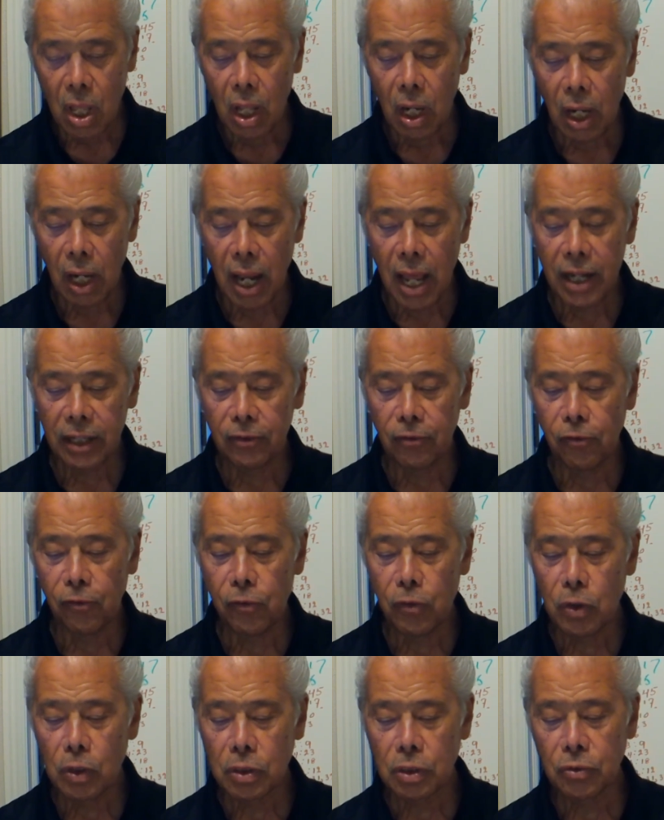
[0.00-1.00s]
like the
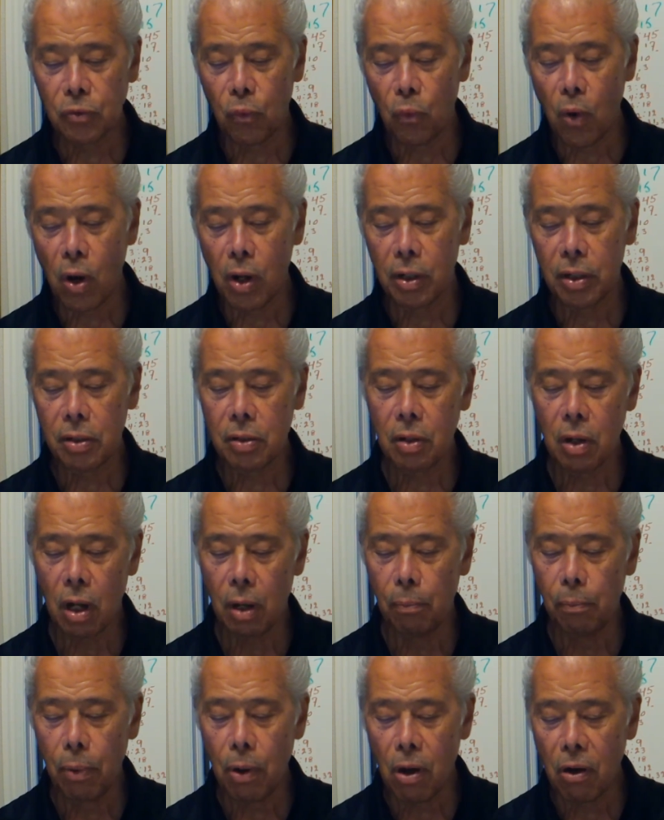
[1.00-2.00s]
first one
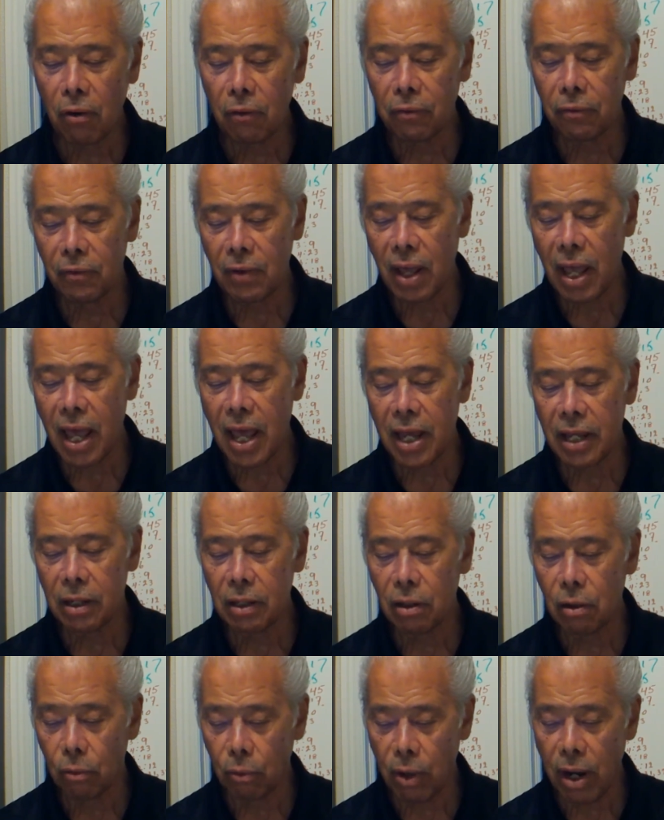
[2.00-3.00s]
above,
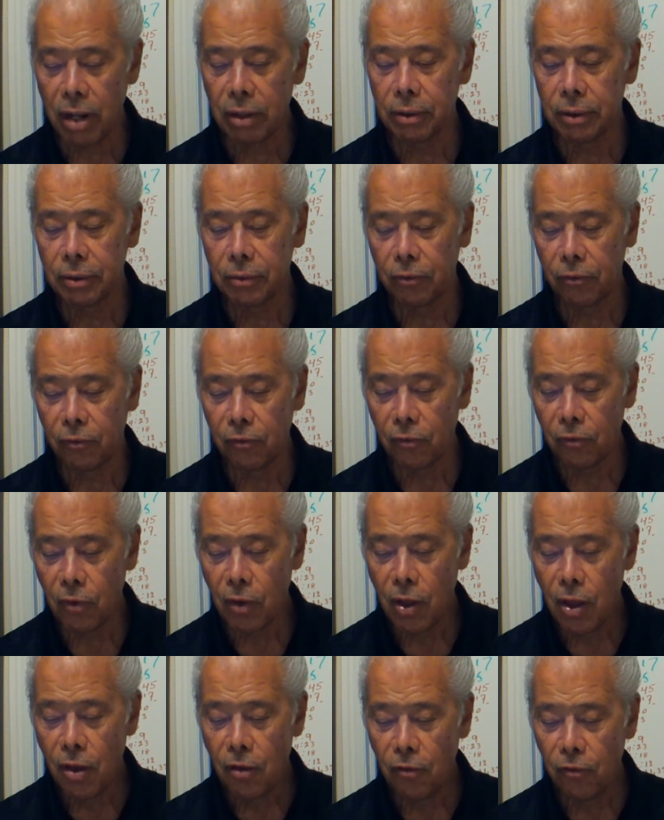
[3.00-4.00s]
and rather
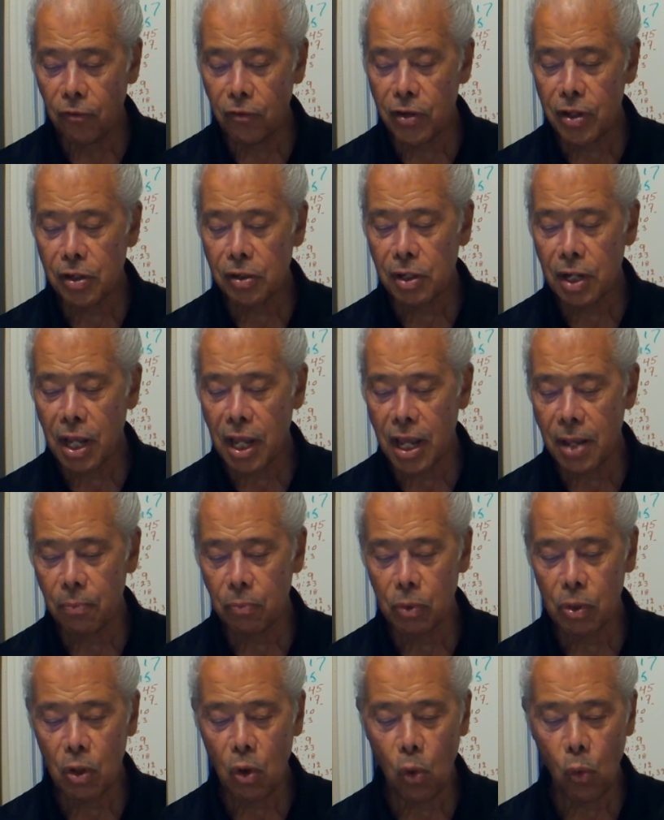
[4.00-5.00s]
fear
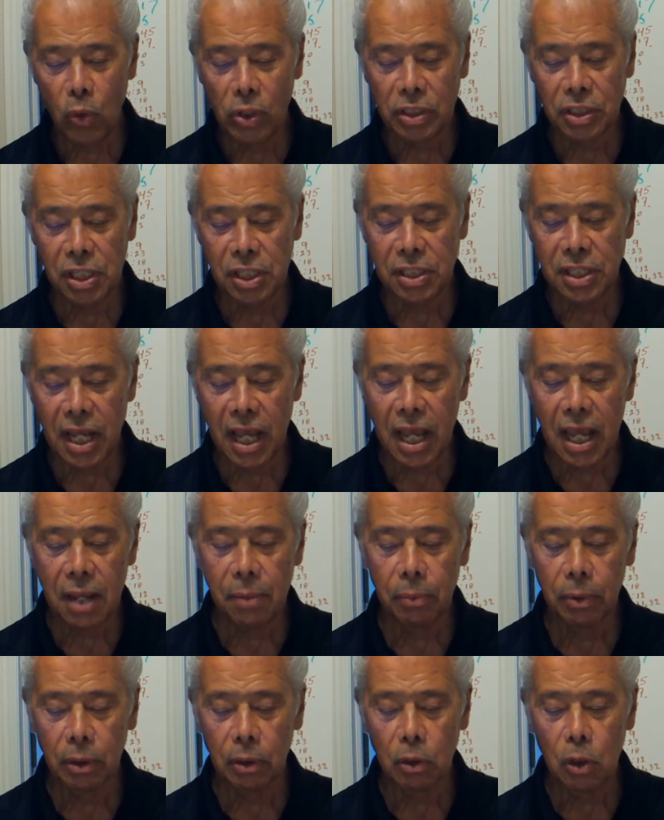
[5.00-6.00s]
him which is
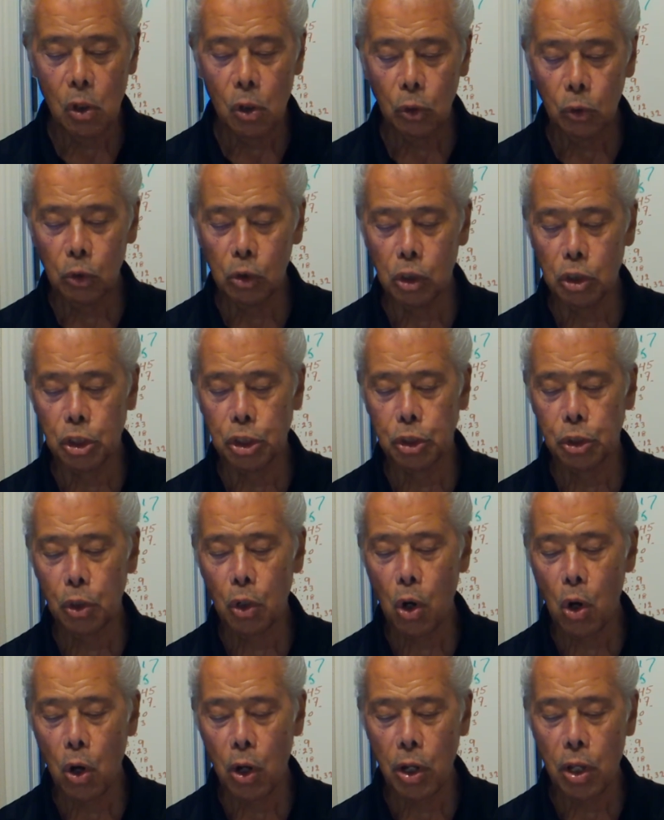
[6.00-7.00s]
able to
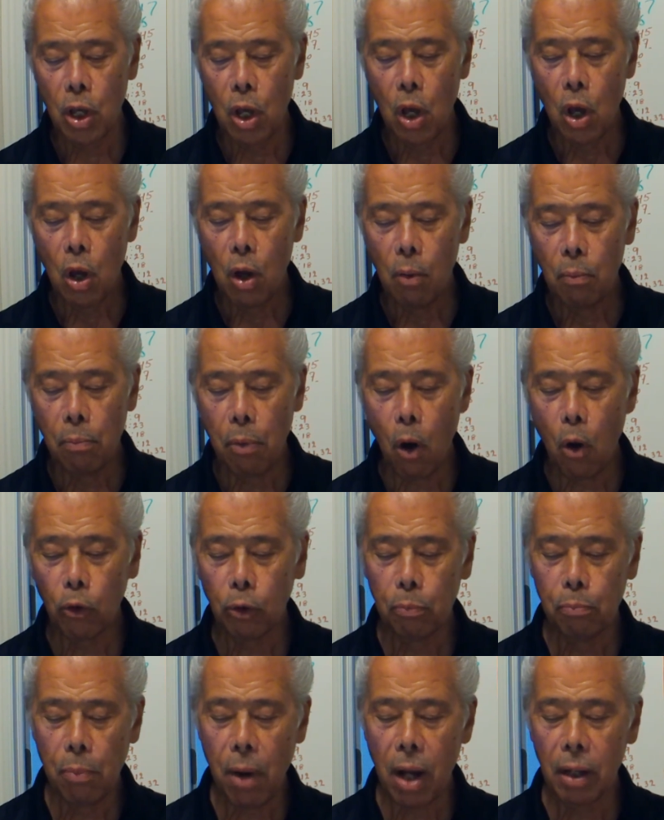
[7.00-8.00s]
destroy
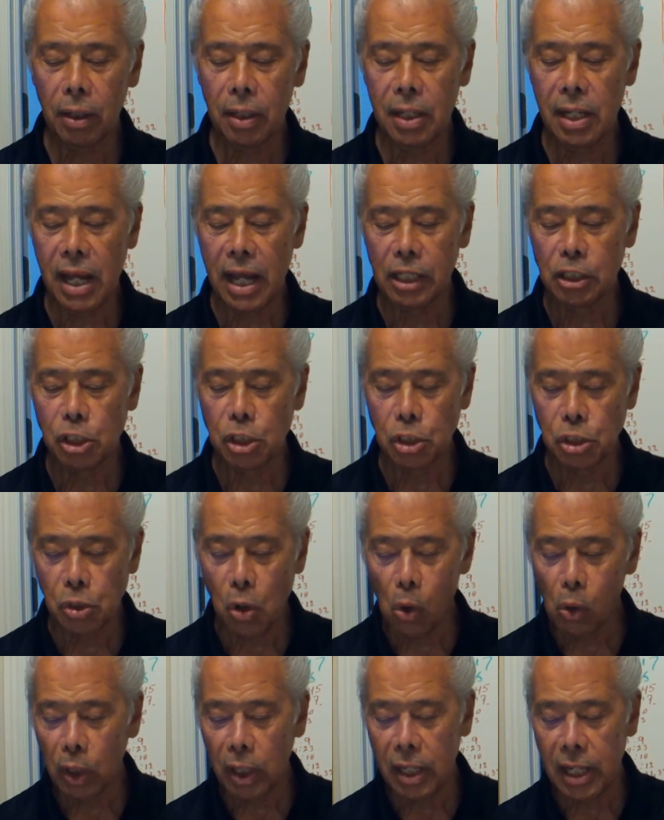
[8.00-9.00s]
both body and
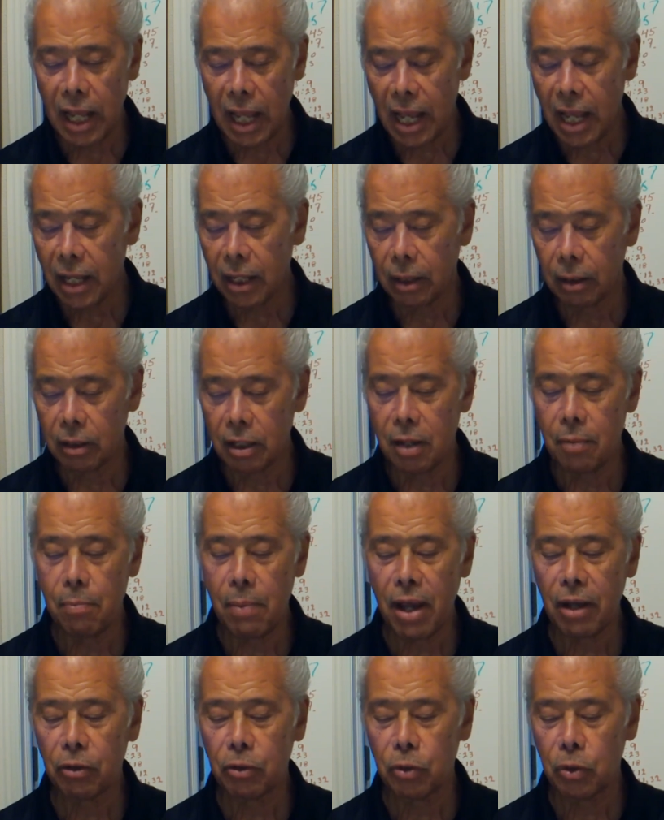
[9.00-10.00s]
soul in hell," in
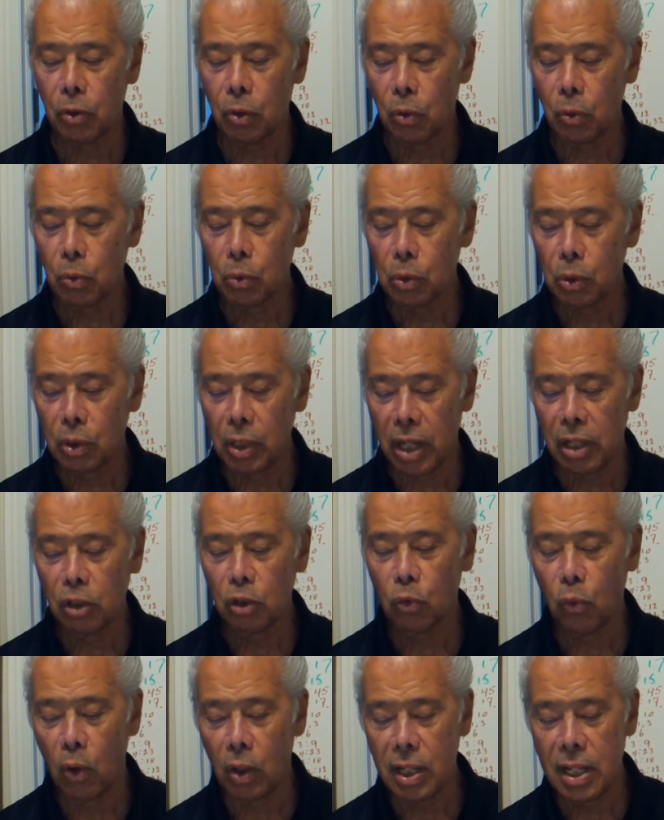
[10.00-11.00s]
Matthew
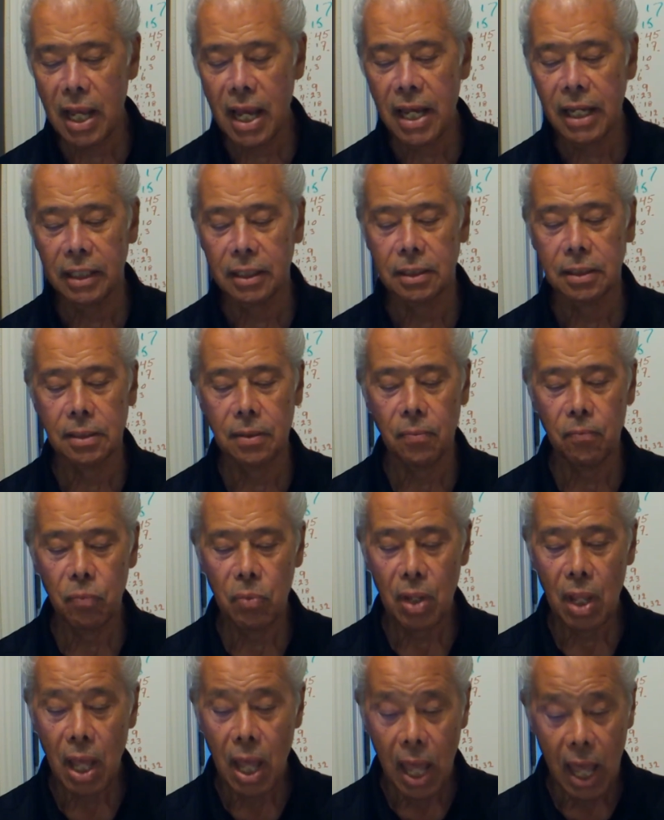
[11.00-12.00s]
10:28.
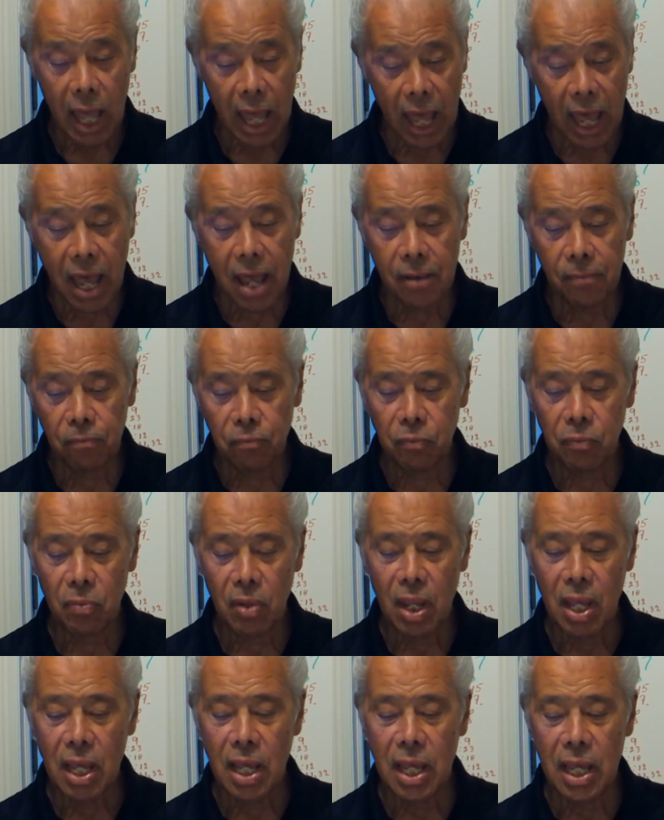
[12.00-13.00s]
"And
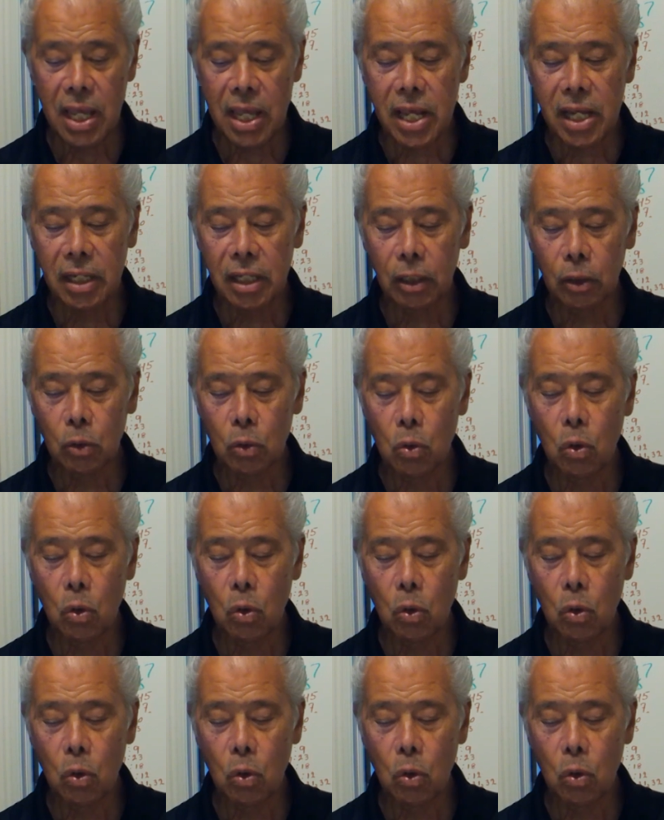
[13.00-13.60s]
he that